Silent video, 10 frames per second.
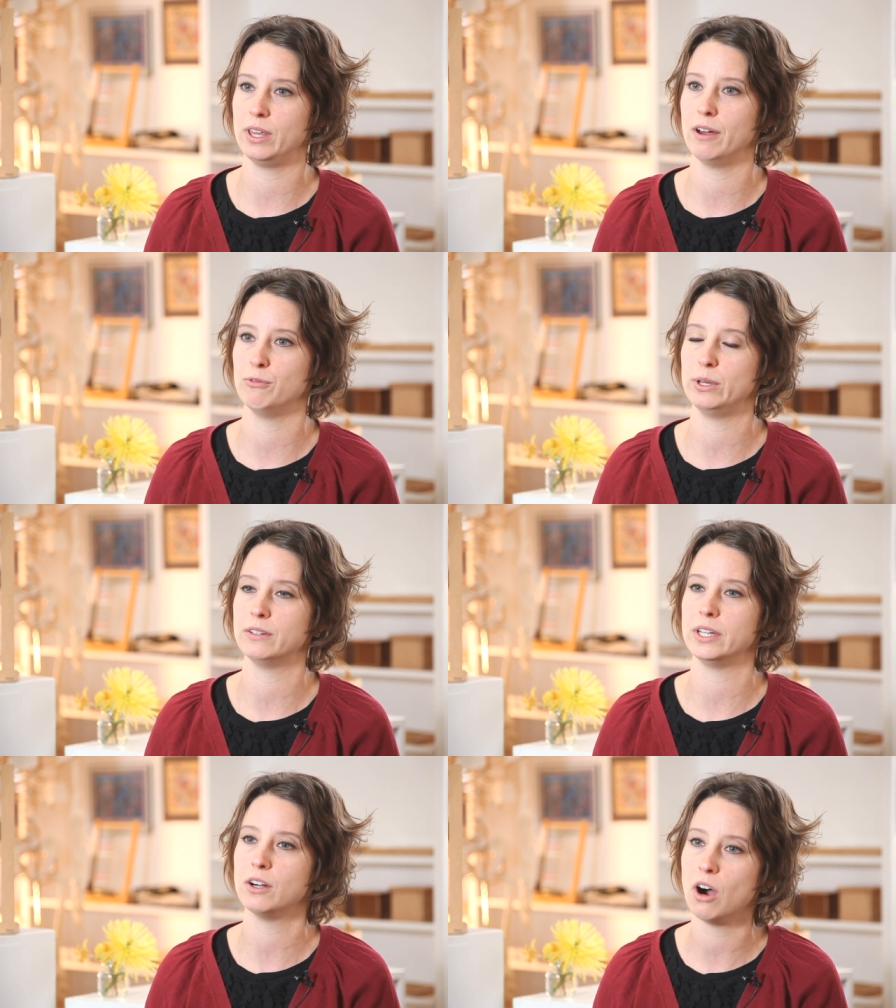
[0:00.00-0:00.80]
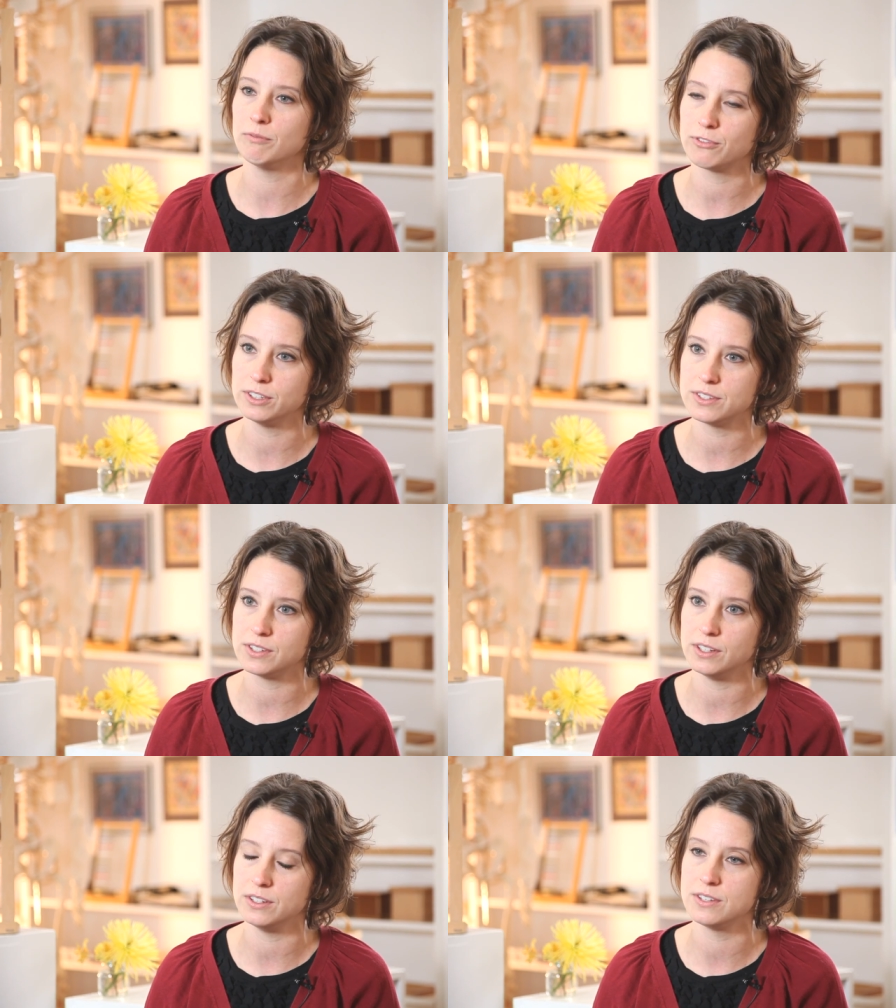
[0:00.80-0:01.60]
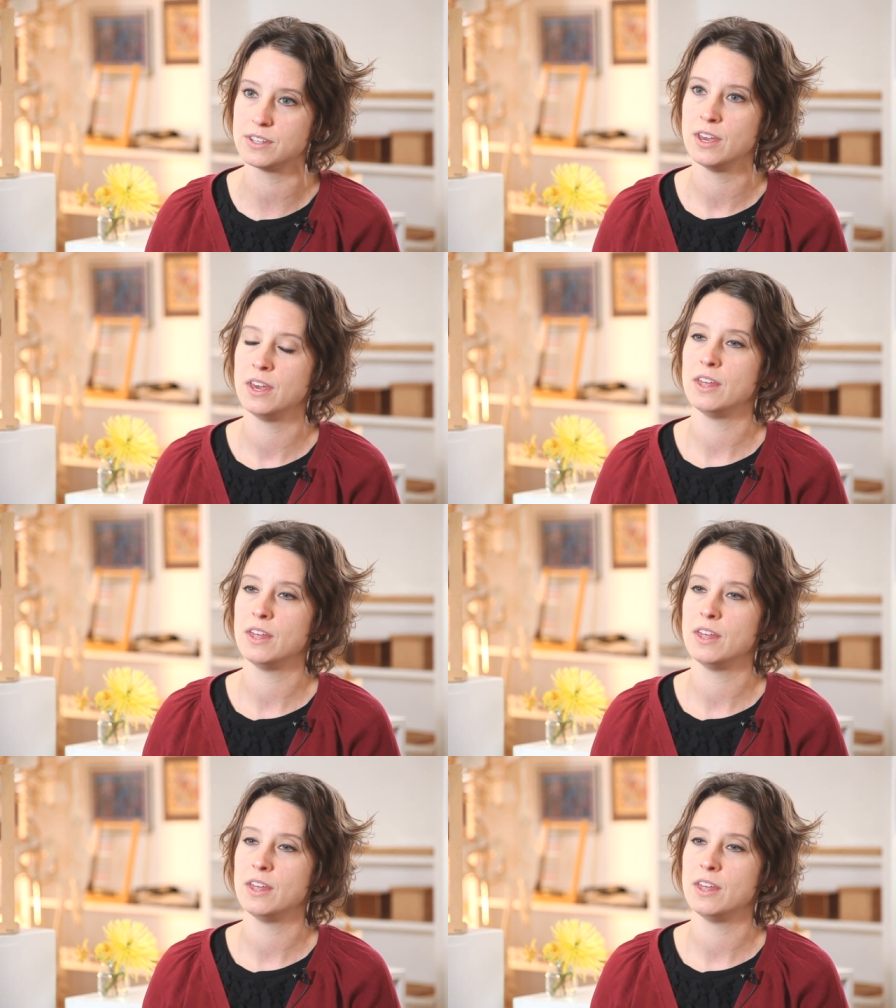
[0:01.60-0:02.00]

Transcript: We have weekly conferences,